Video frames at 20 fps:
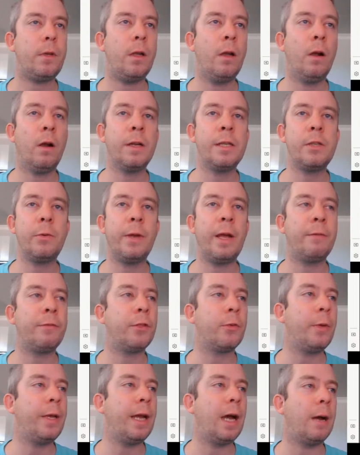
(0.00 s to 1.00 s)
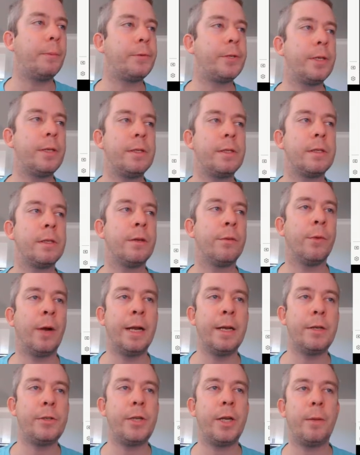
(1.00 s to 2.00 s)
All right, so we have three options:
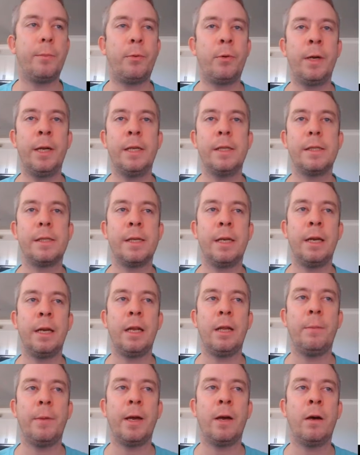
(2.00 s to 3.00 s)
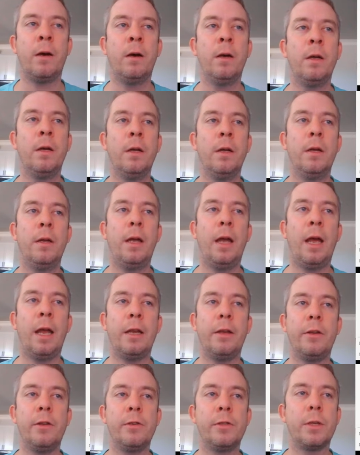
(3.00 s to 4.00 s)
write to SharePoint, send an email,
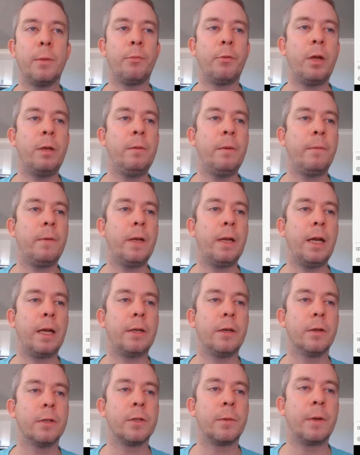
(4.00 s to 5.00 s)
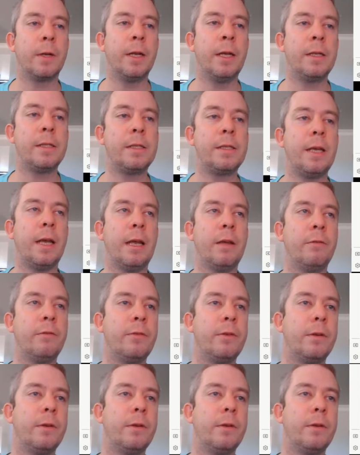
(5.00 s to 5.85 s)
and use a premium connector. So I'm going to hit save.